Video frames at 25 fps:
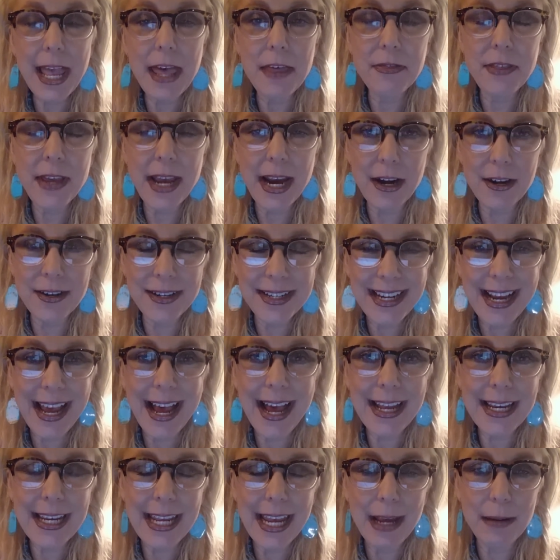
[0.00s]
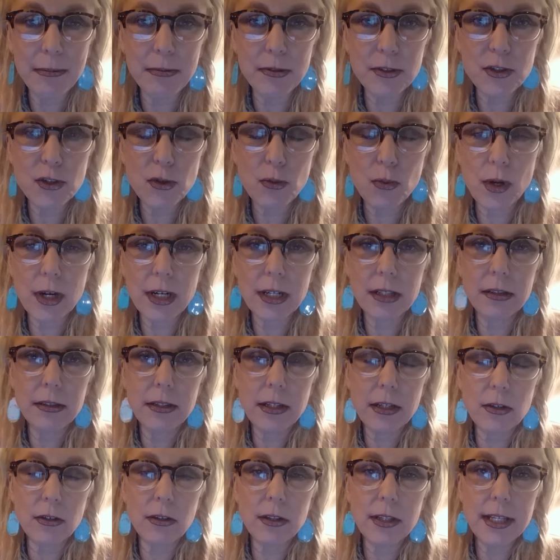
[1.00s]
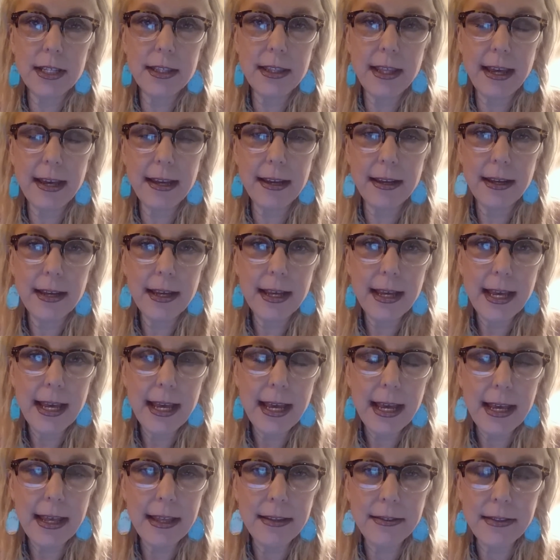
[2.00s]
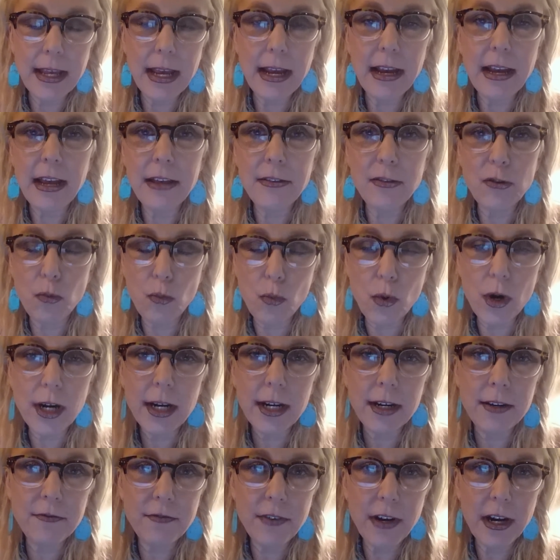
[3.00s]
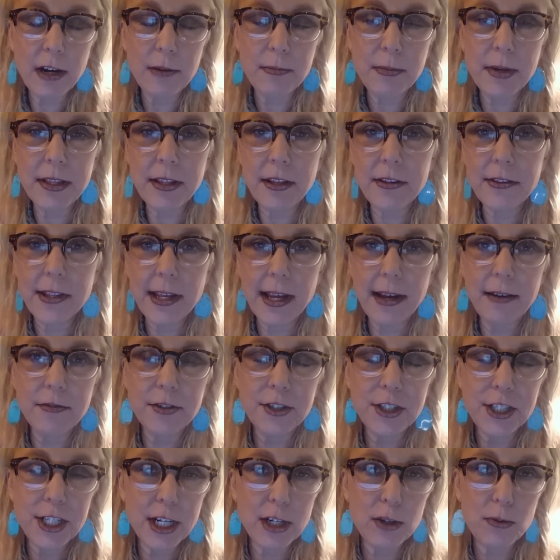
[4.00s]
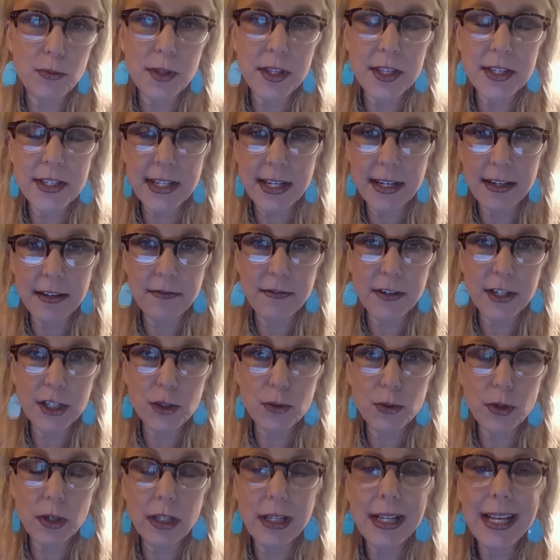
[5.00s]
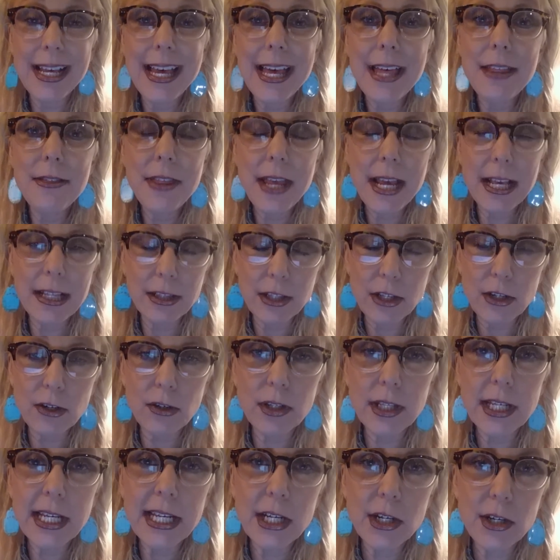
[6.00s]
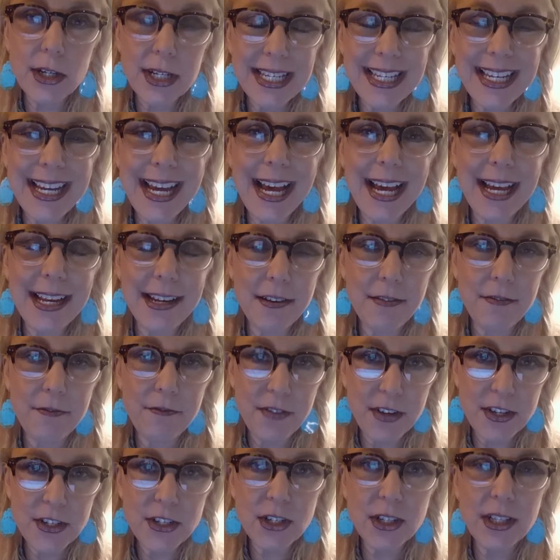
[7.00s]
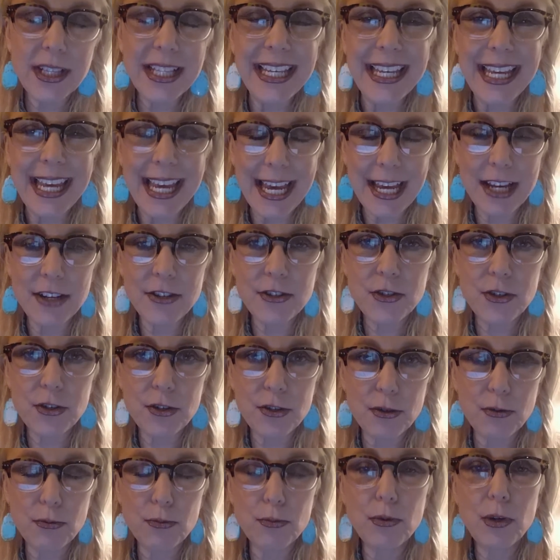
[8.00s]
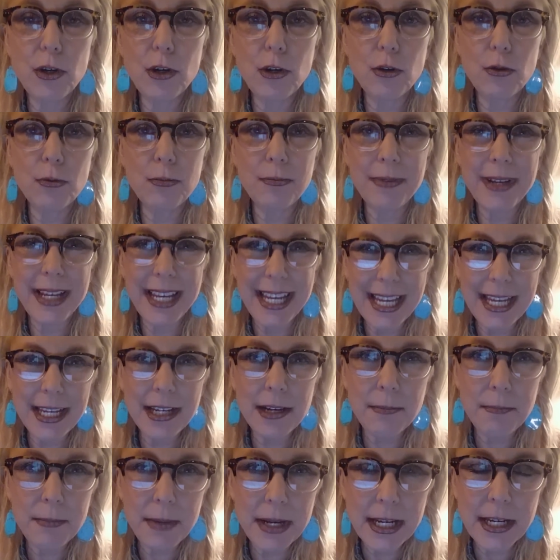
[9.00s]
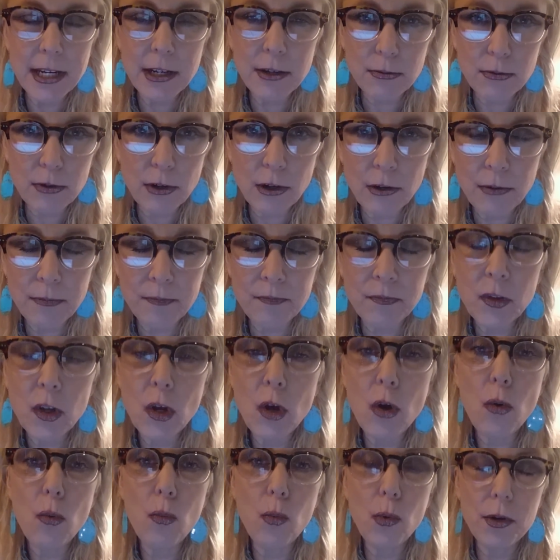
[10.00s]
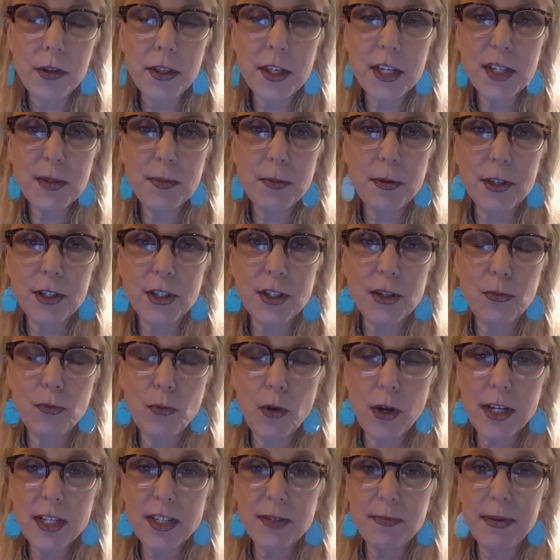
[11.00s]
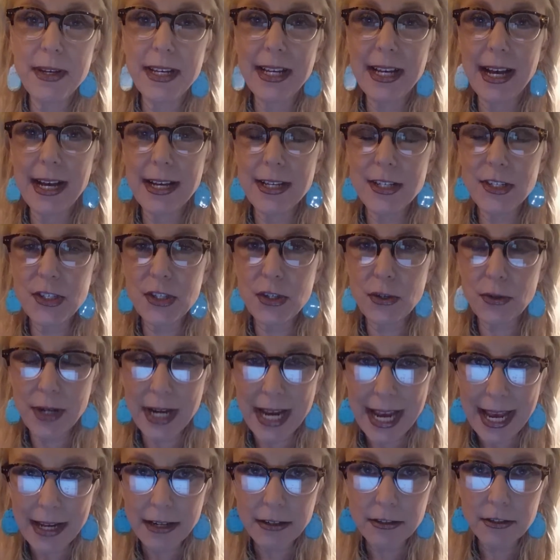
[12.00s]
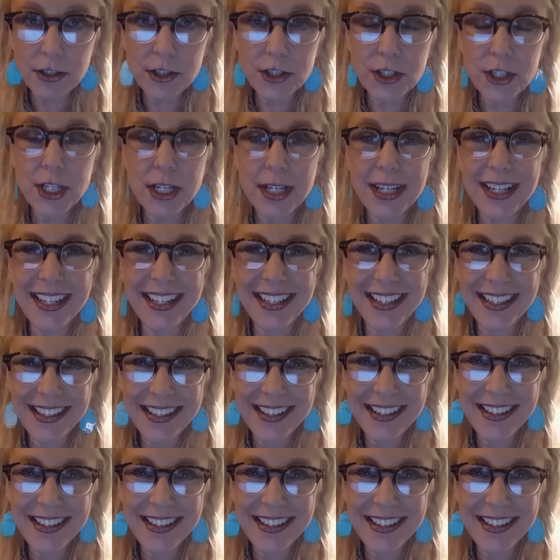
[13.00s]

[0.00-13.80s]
they are not able to work. Literally, they in the in the work environment that they have shared with this individual, they literally could not physically enter the room in a meeting room where this person was because their energy